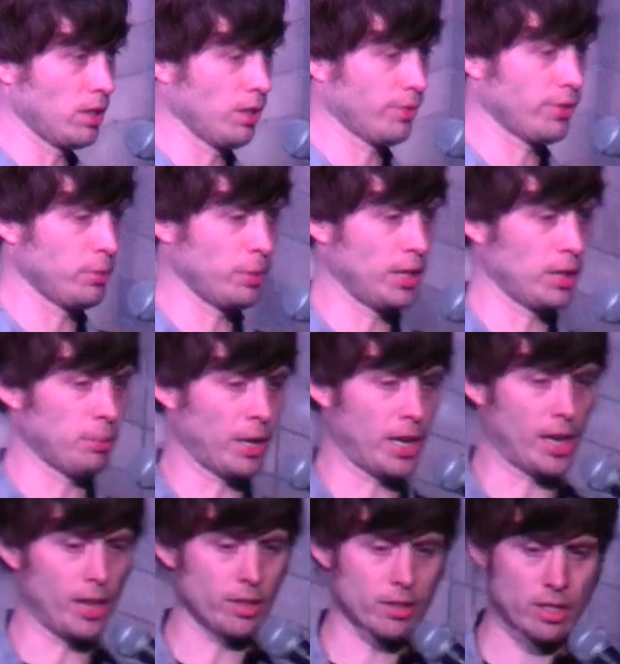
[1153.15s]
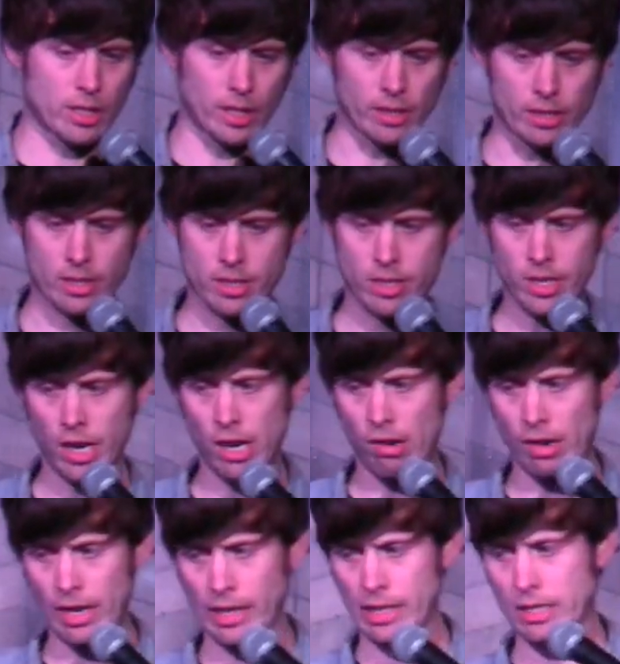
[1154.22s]
though for me, man. It's getting
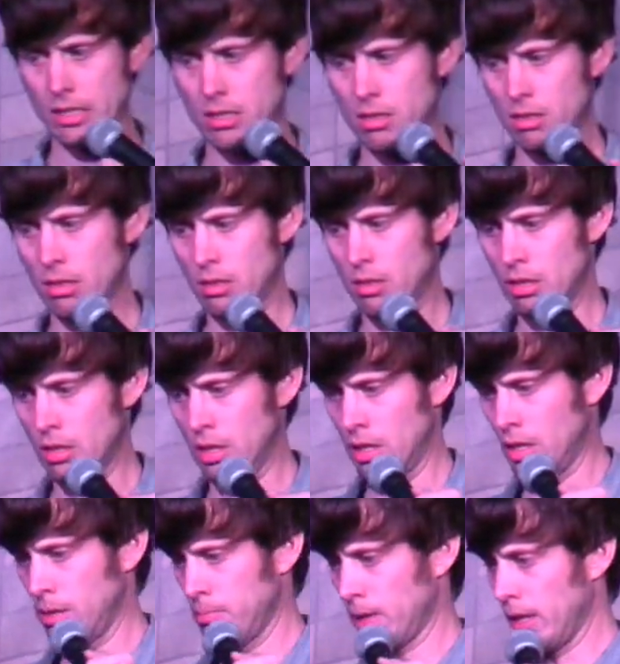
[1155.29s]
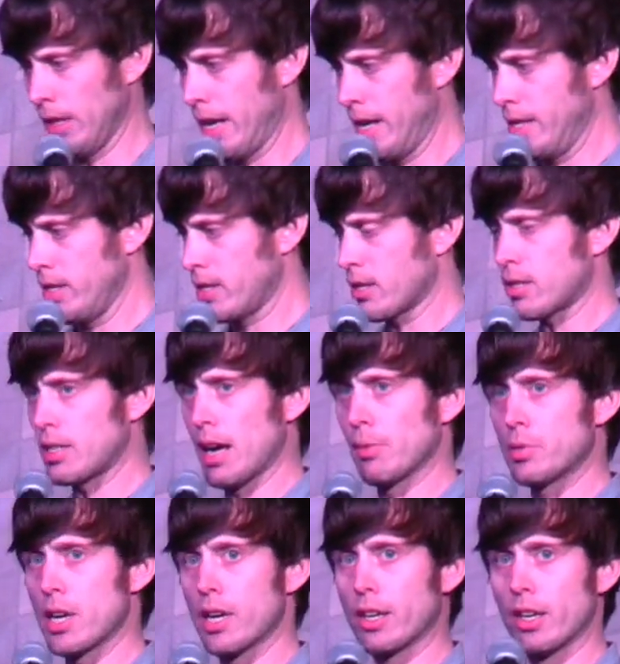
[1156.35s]
serious. My lady just
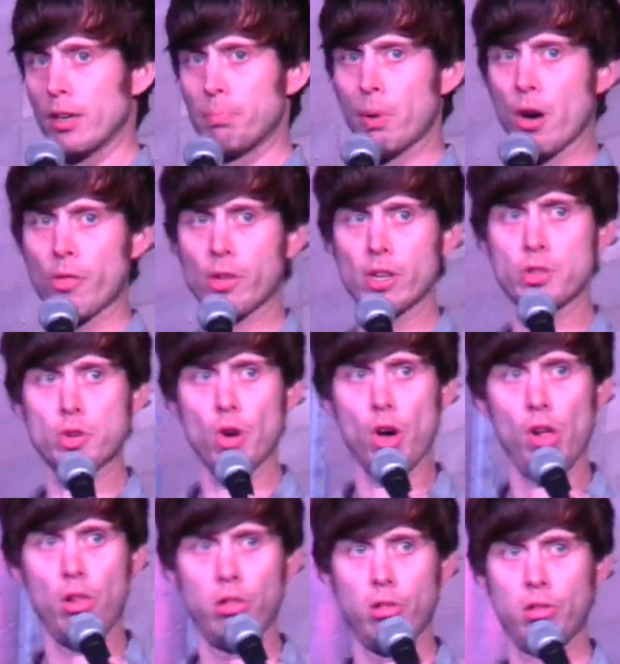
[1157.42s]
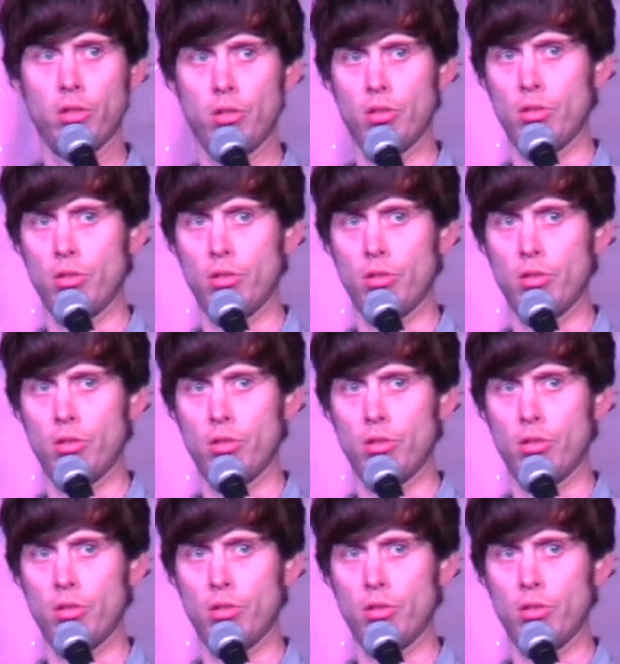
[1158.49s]
stopped taking her birth control.